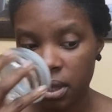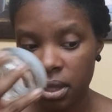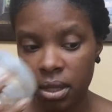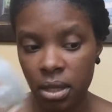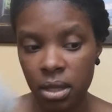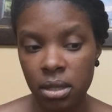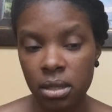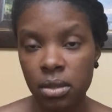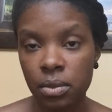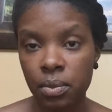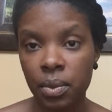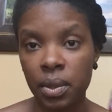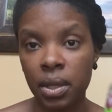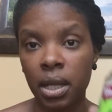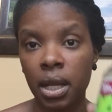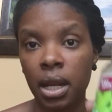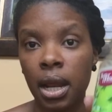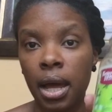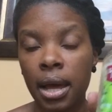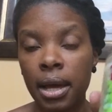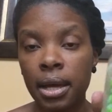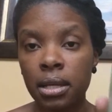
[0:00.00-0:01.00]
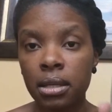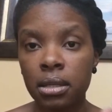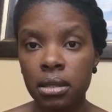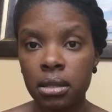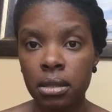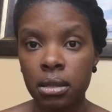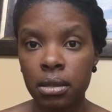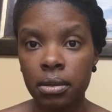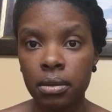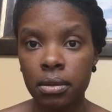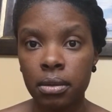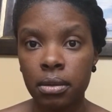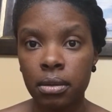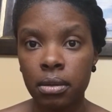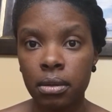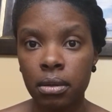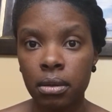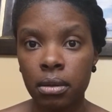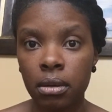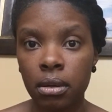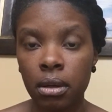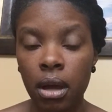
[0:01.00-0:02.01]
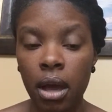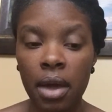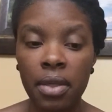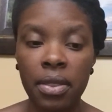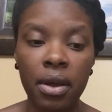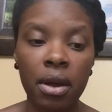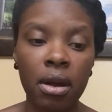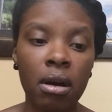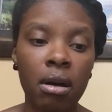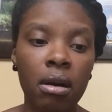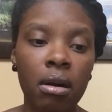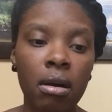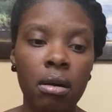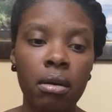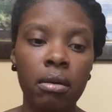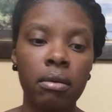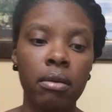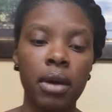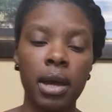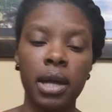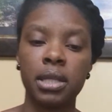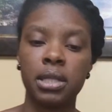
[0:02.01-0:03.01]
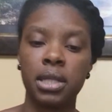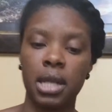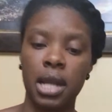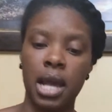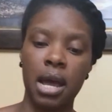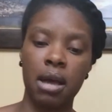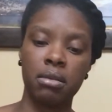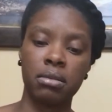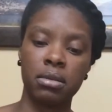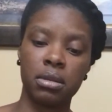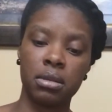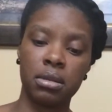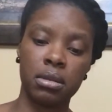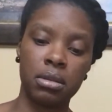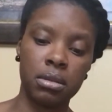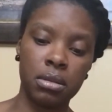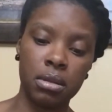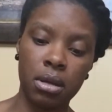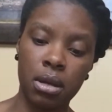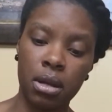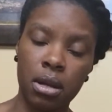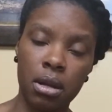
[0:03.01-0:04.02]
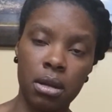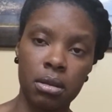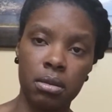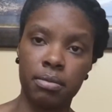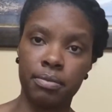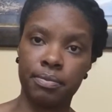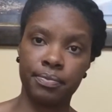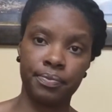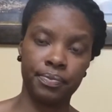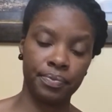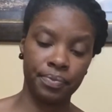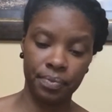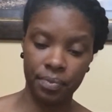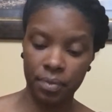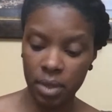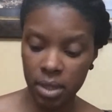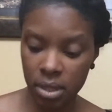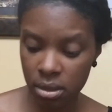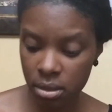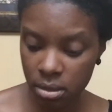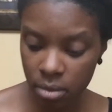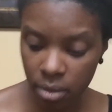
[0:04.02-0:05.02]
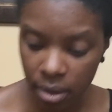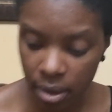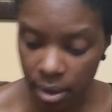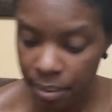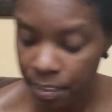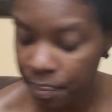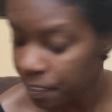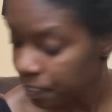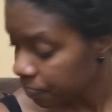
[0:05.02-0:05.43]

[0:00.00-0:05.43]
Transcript: This is really nice. And they're all 18 ounces, and this is great.